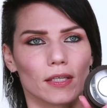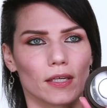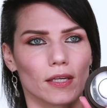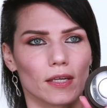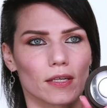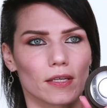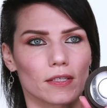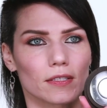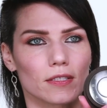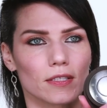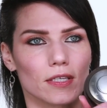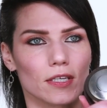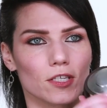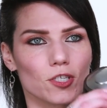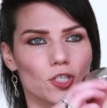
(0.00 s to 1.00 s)
It is
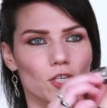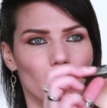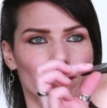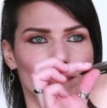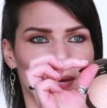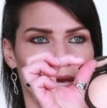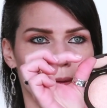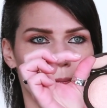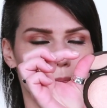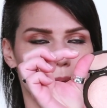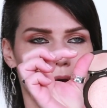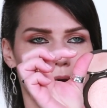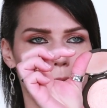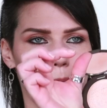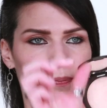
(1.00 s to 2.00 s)
the Champagne
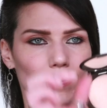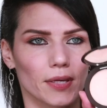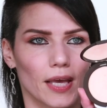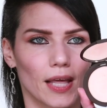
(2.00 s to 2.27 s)
Pop.